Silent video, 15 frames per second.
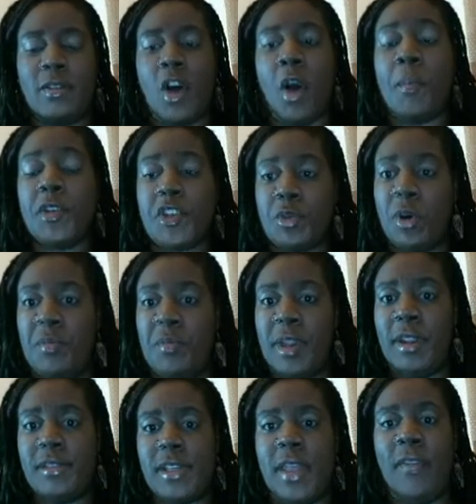almost 12
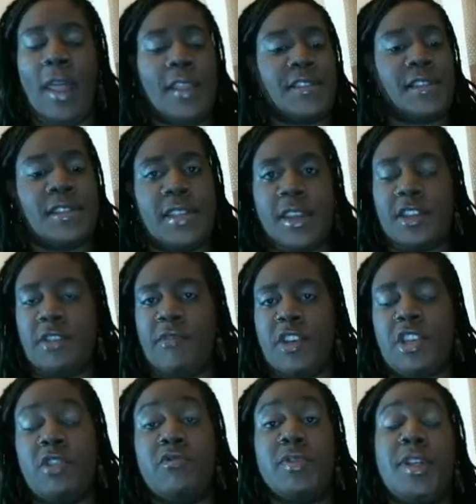minutes, and that's the section
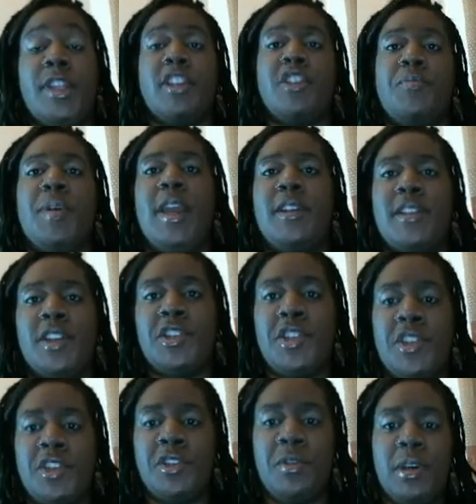that you really need to pay attention
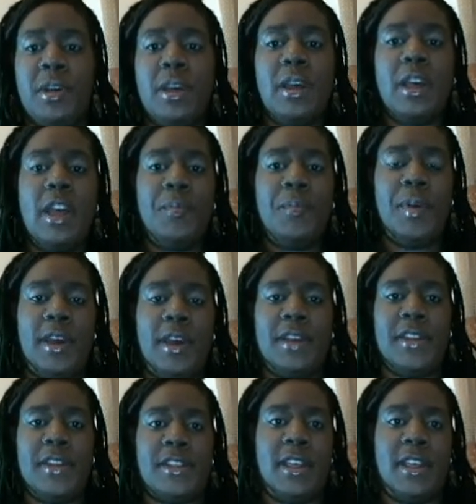to, because
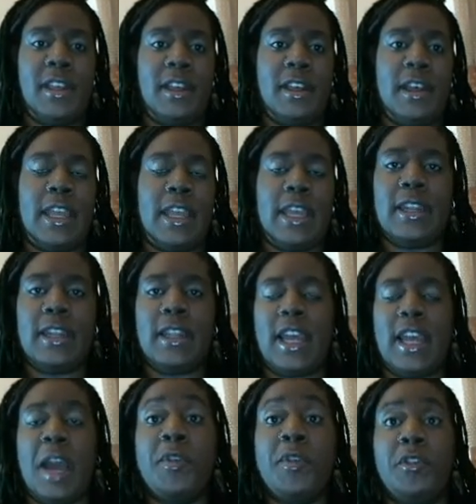it's again, like,
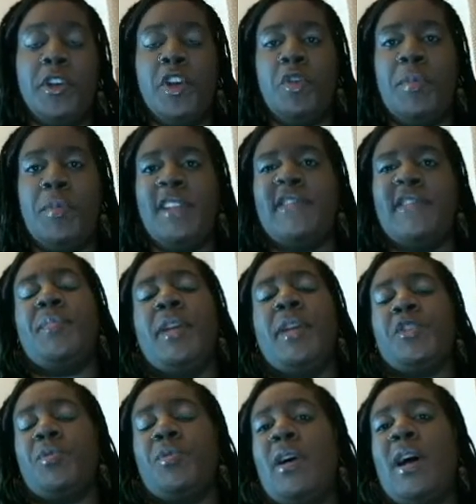I'm new to domain flipping
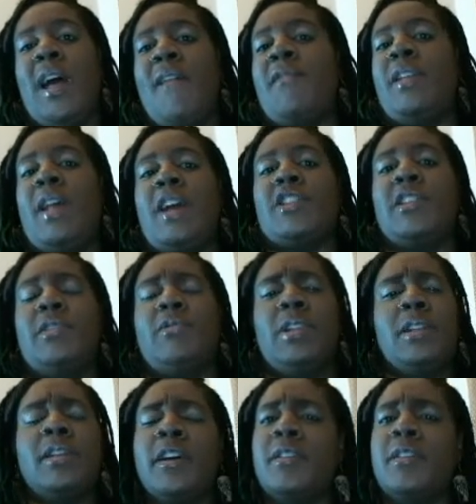as well. I haven't actually really
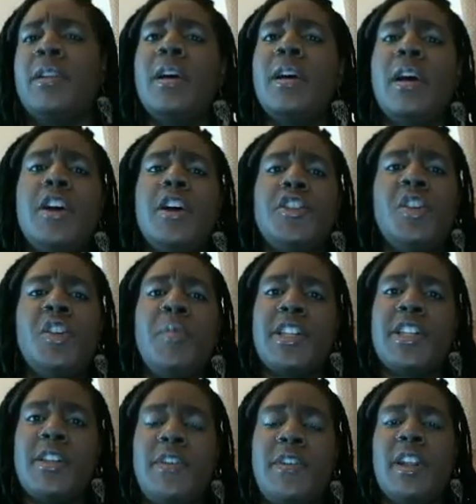done too
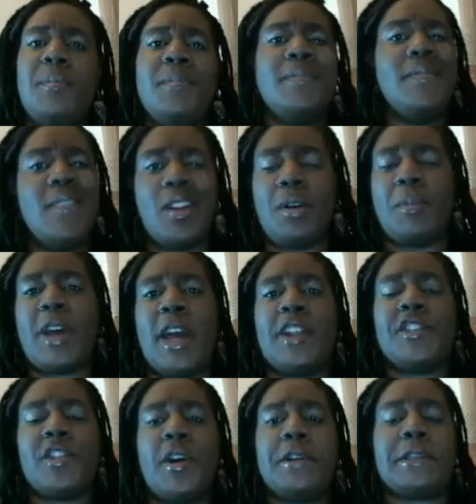much of it. I'm kind of
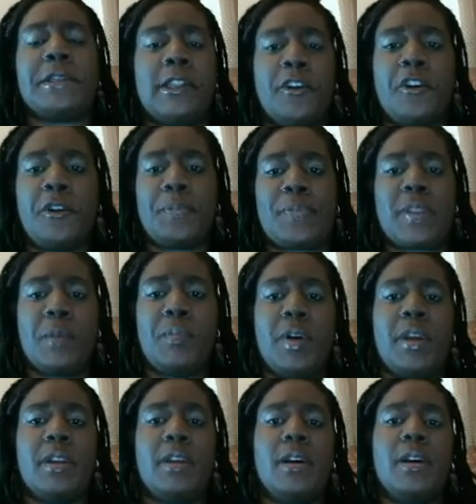starting to learn,
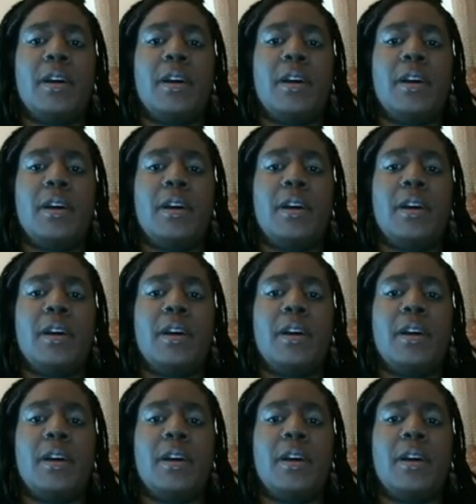but